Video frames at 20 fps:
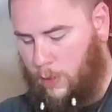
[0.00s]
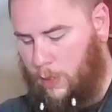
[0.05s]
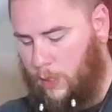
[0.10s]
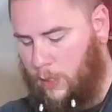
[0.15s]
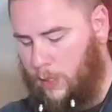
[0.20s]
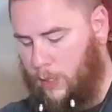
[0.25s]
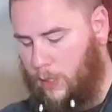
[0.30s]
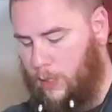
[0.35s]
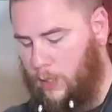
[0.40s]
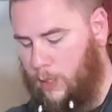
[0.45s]

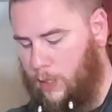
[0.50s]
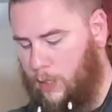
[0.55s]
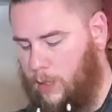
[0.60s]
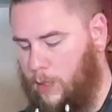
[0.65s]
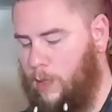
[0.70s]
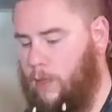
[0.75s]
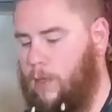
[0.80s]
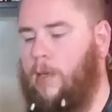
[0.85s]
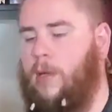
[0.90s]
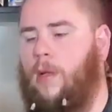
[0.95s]

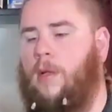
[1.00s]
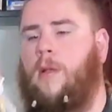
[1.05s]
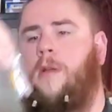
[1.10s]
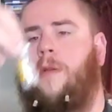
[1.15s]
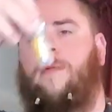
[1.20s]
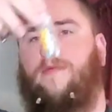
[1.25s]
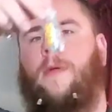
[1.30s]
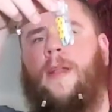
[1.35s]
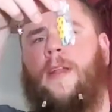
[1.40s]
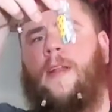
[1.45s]
And
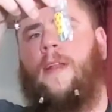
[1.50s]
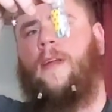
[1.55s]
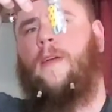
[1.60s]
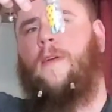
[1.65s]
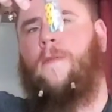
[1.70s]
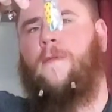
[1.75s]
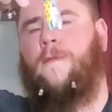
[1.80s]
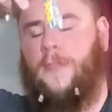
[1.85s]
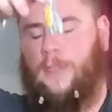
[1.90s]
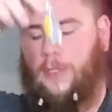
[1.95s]
ready to
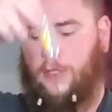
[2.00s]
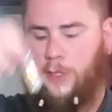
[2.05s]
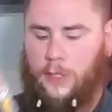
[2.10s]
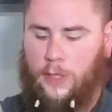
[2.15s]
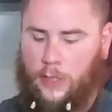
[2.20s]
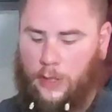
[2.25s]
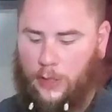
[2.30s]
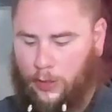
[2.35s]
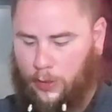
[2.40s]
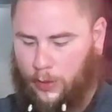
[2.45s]
go fishing
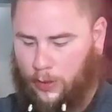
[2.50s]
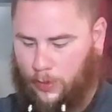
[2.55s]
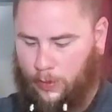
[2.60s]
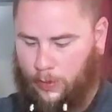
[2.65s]
kit.